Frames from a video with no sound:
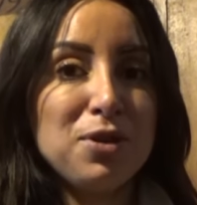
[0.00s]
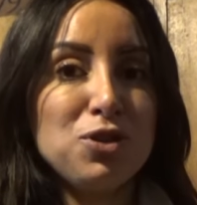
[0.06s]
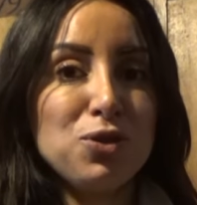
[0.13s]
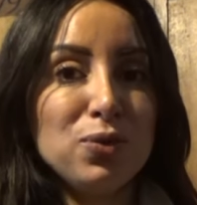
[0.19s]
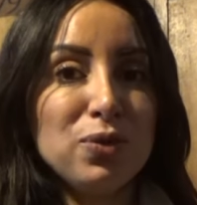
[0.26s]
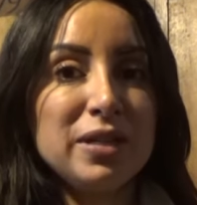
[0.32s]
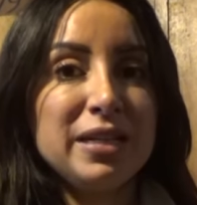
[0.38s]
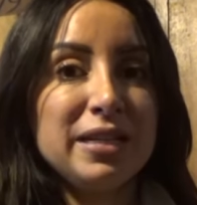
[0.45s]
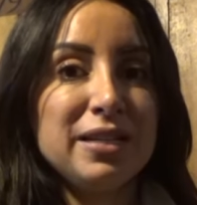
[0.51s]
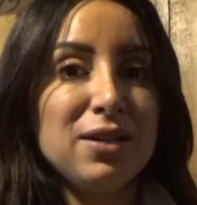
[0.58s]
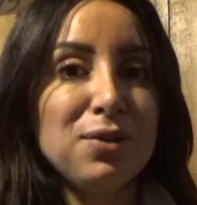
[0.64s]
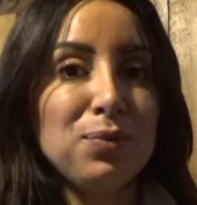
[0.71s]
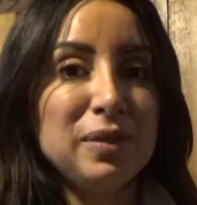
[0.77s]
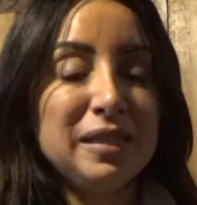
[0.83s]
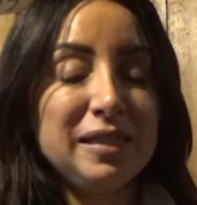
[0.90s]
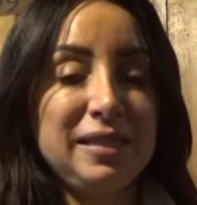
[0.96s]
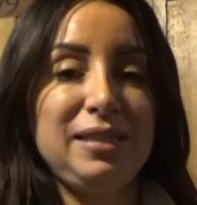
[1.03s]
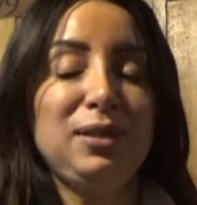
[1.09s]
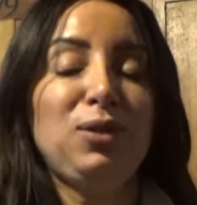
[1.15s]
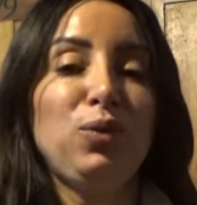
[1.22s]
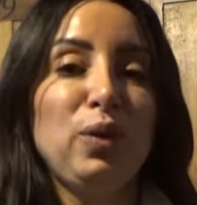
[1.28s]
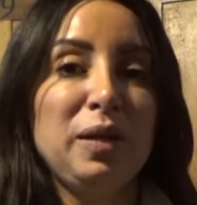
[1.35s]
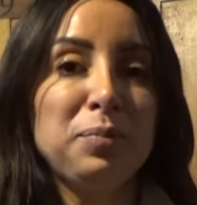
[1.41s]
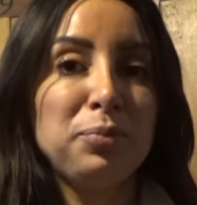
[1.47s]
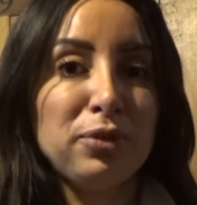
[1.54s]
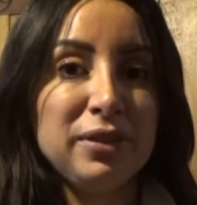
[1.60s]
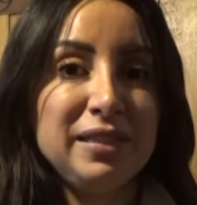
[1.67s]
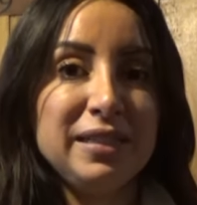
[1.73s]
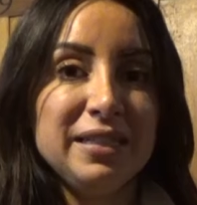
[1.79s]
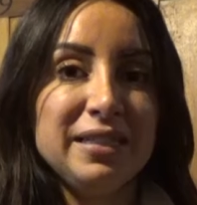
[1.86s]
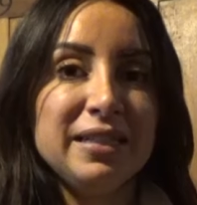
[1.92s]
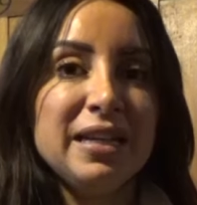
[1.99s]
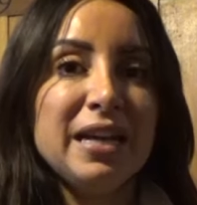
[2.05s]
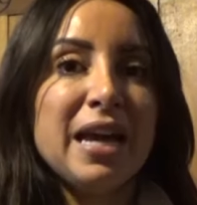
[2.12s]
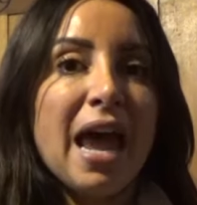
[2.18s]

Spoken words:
Julian was still imprisoned.